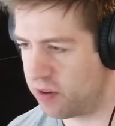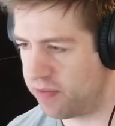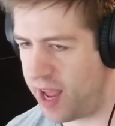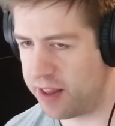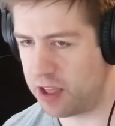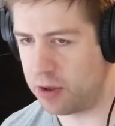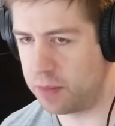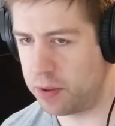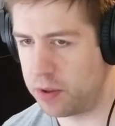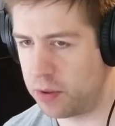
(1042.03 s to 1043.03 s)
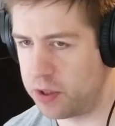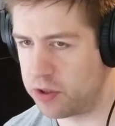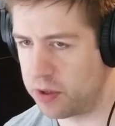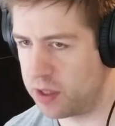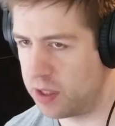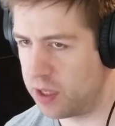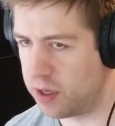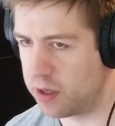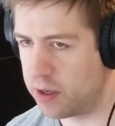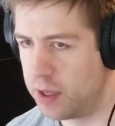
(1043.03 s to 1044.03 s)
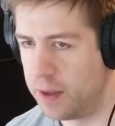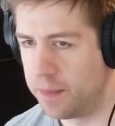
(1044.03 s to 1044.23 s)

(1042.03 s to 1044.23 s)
fat that you had put on during the year.